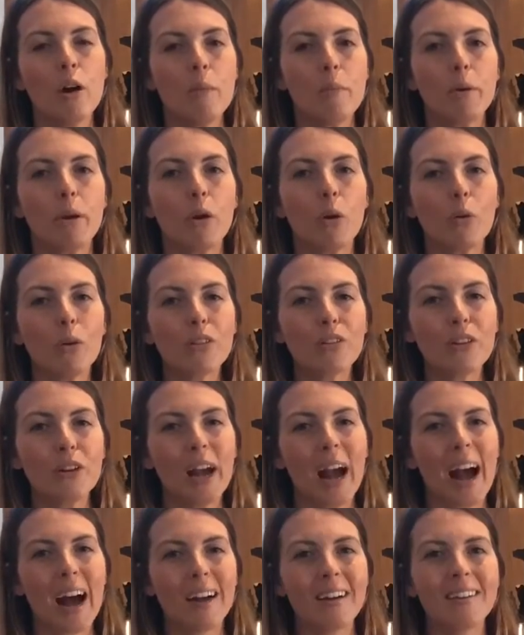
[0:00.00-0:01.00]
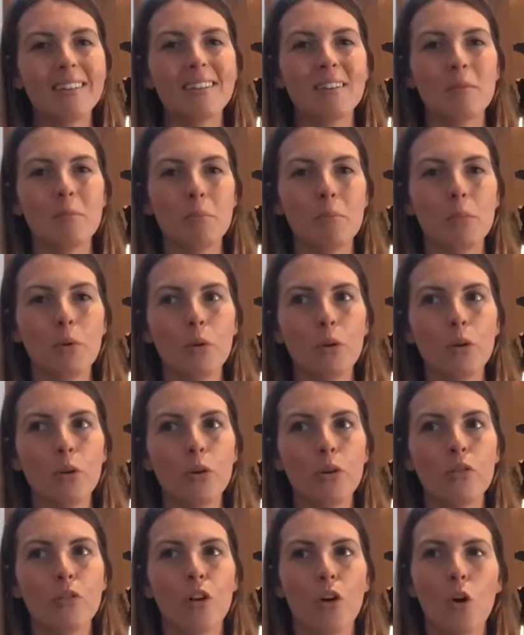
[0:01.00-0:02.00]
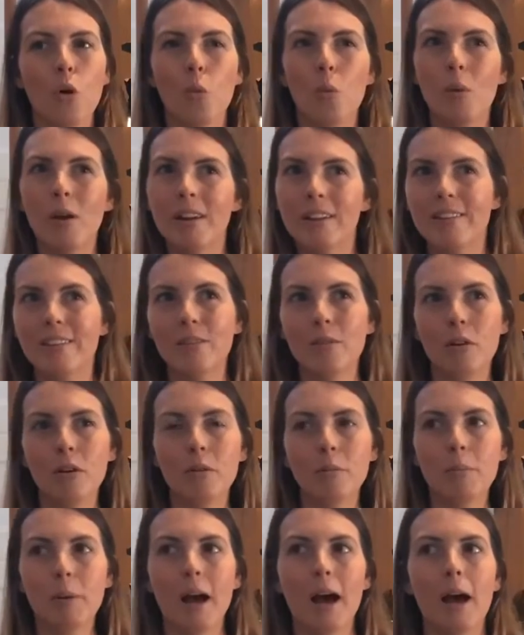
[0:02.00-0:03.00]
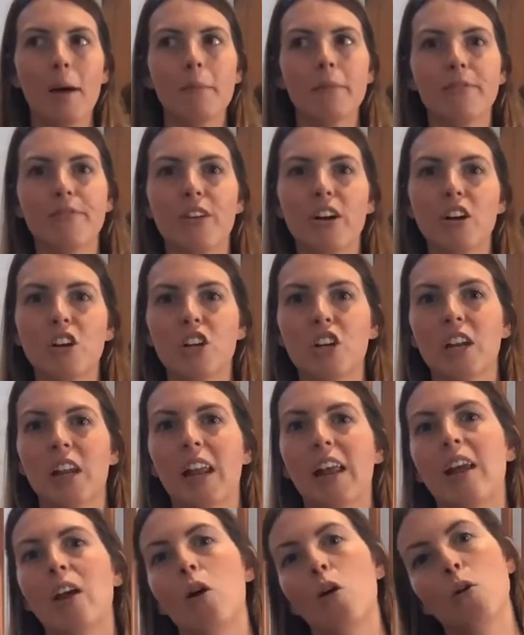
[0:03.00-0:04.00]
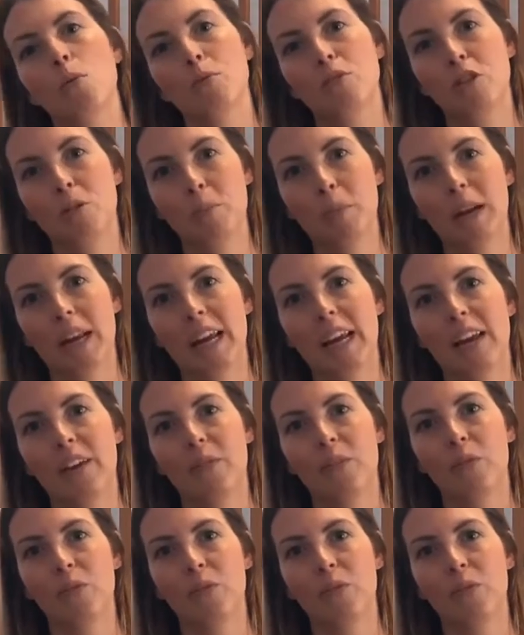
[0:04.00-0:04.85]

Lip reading: But also how does it move when it's not perhaps functioning optimally?